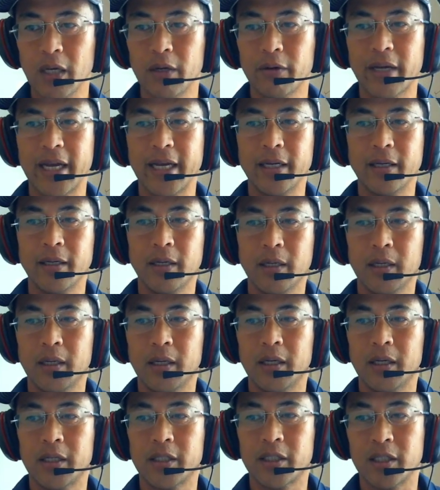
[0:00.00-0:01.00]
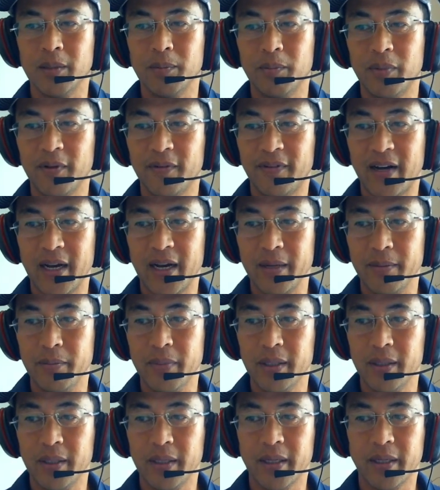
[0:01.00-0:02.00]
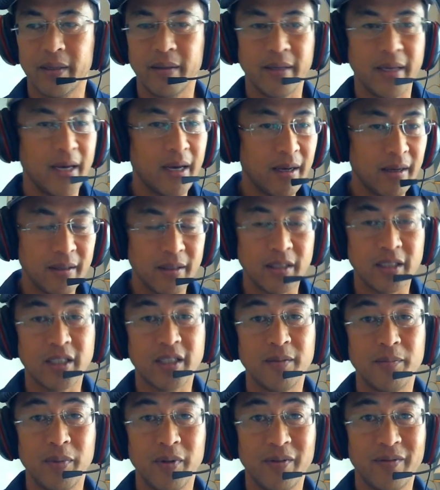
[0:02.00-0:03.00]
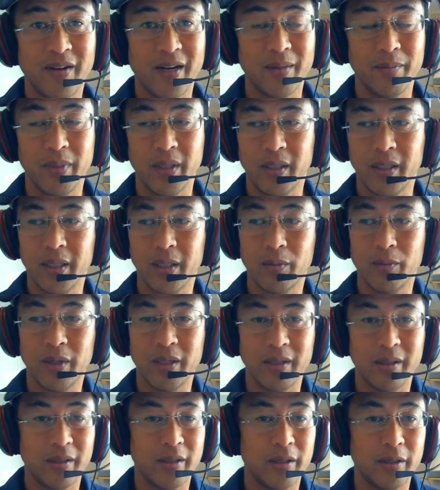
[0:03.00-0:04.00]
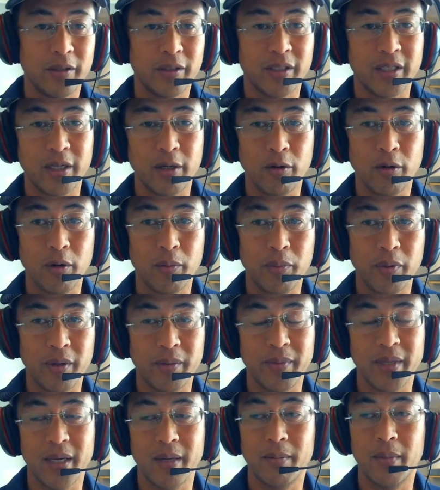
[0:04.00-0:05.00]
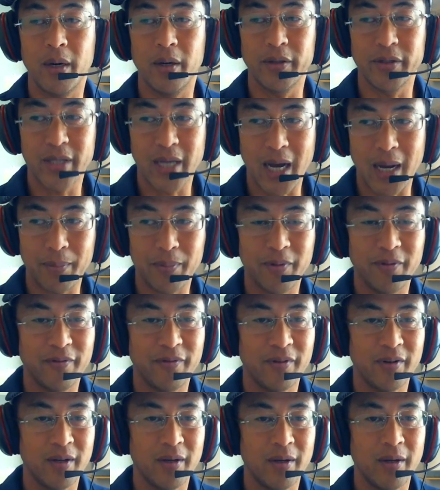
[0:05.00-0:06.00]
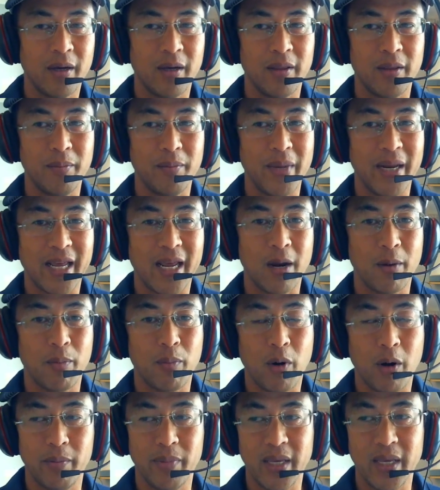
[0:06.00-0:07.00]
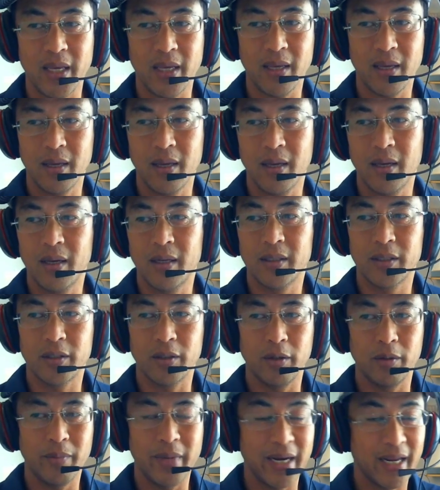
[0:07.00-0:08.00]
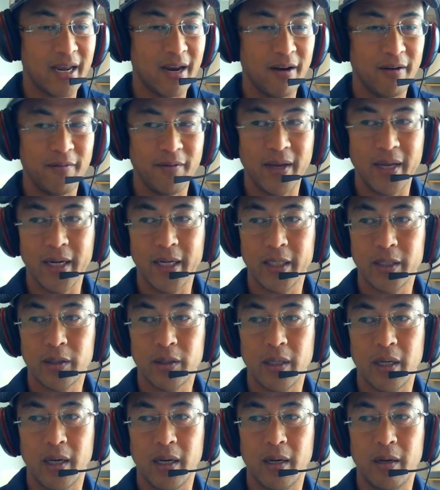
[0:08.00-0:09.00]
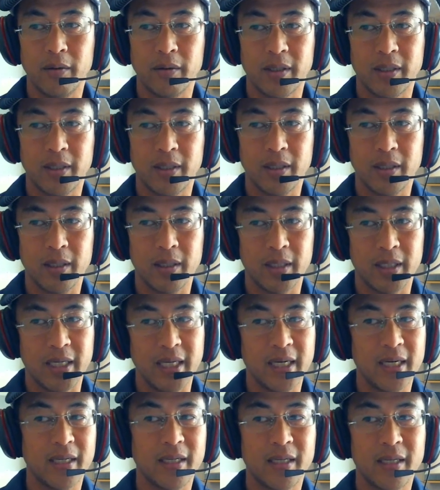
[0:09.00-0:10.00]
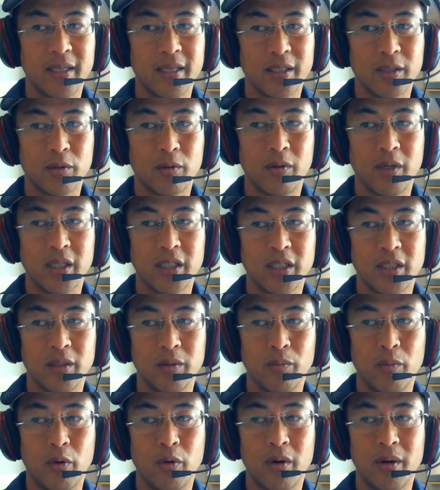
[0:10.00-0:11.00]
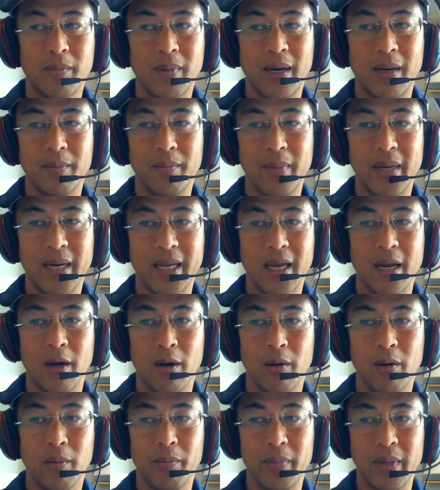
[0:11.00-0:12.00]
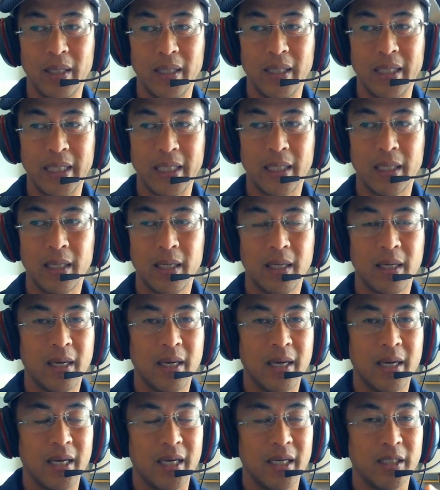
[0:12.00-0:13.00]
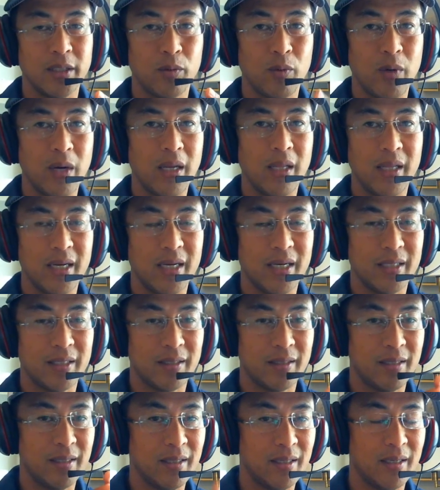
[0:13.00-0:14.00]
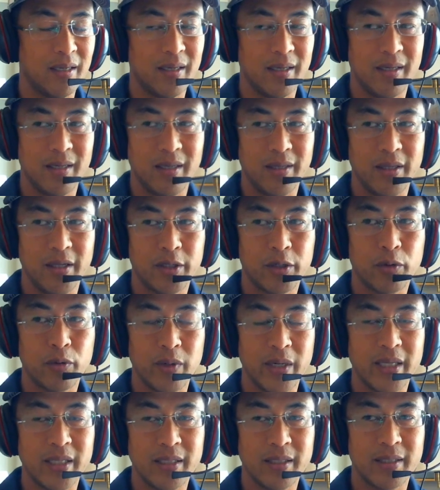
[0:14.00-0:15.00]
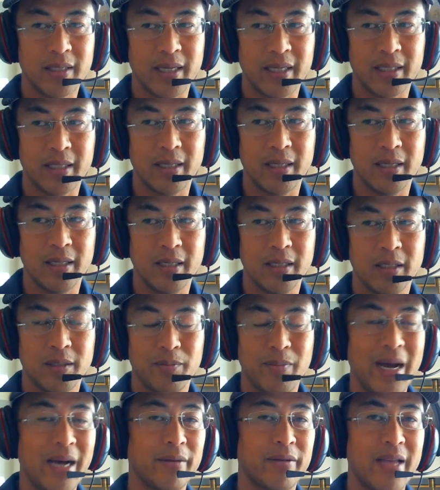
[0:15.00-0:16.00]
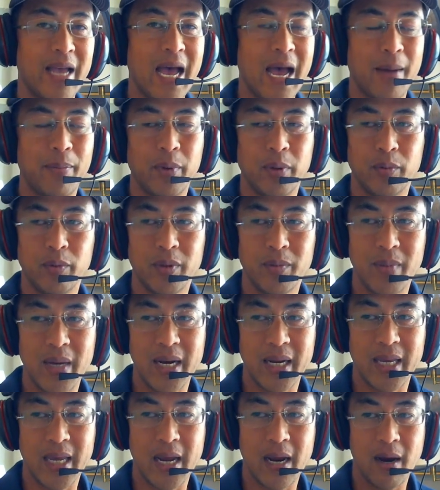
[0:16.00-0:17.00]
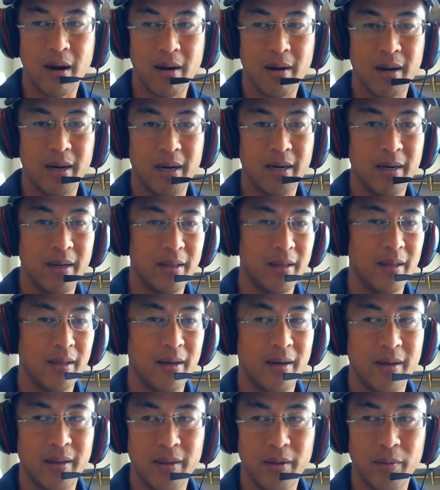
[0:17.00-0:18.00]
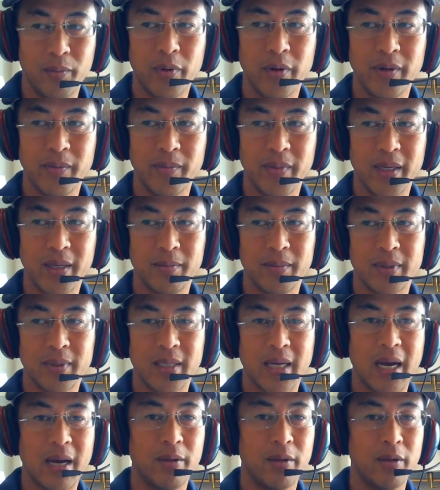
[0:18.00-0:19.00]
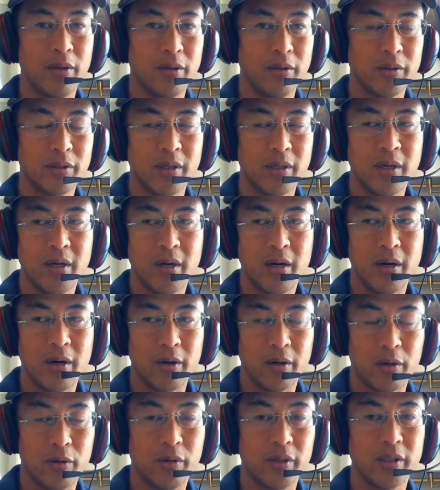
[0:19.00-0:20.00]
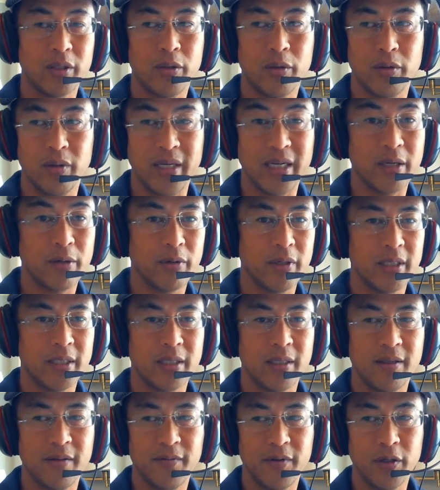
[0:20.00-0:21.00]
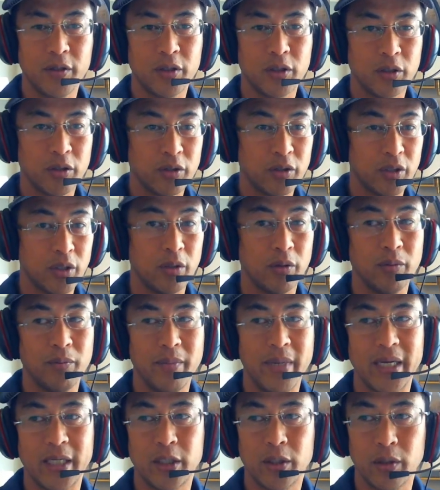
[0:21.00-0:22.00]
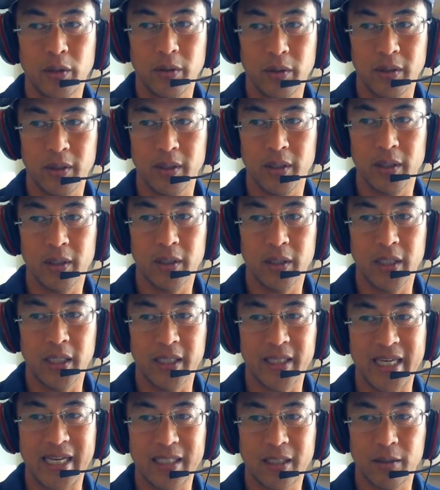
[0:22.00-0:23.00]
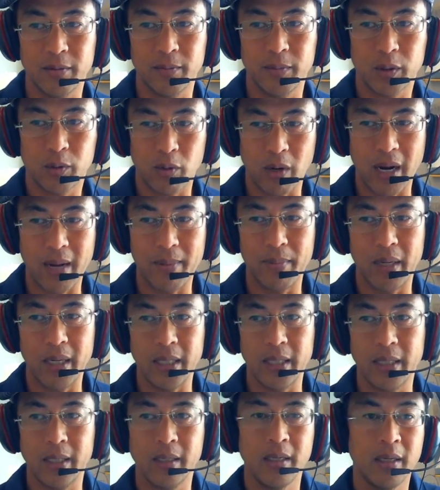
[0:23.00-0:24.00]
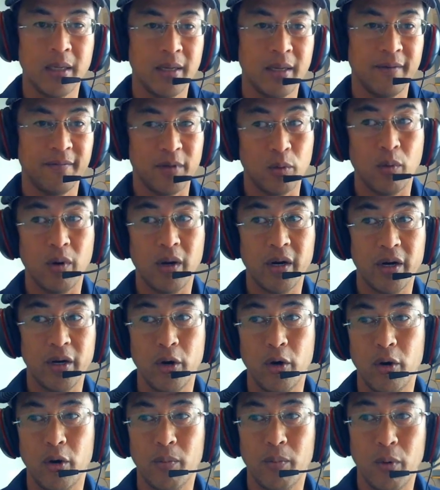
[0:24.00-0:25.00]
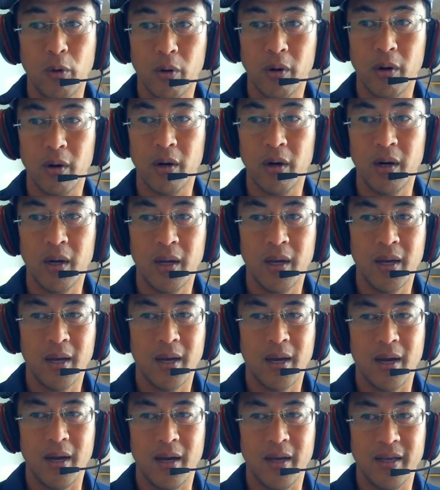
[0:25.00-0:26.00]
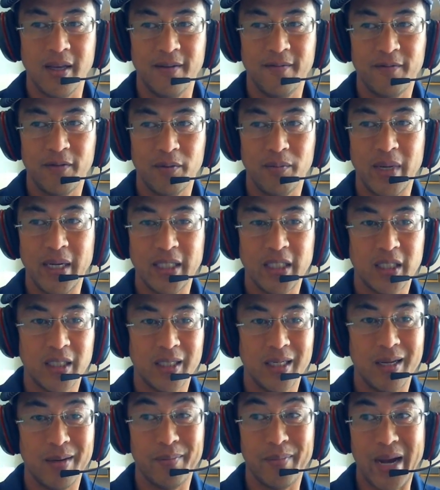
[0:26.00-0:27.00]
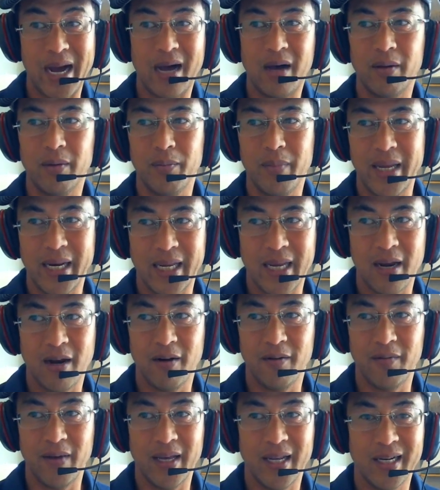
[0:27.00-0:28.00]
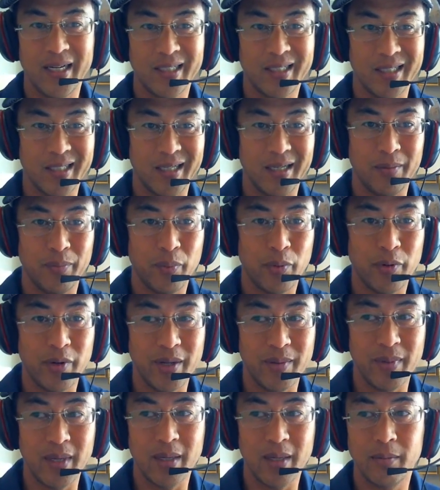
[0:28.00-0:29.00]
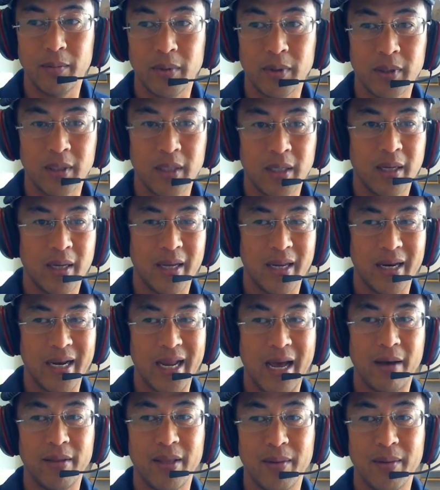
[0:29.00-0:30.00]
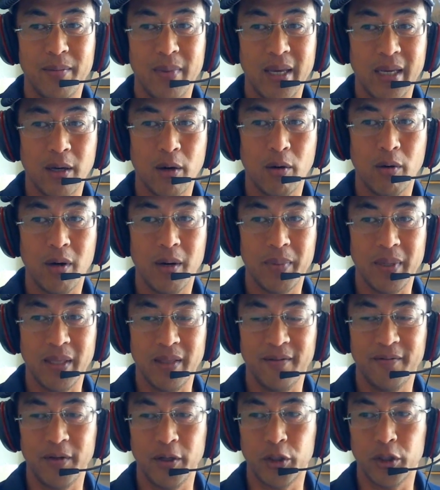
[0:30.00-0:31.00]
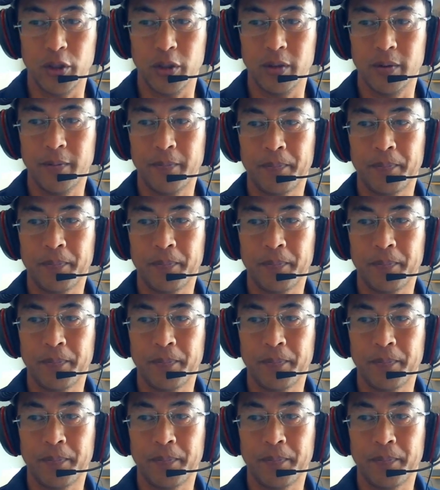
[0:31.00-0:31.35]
Okay, simplified billing. Yeah, it's simplified billing when there's zero premium on top of the Medicare Part B. So Medicare Advantage, I'll get into this question more about Medicare billing, as well as the trends that is about to happen with Medicare, and the premiums, how those are going to increase in the future. So make sure to hit that subscribe button if you want to know more information about Medicare Advantage premiums and how they may go up in the future.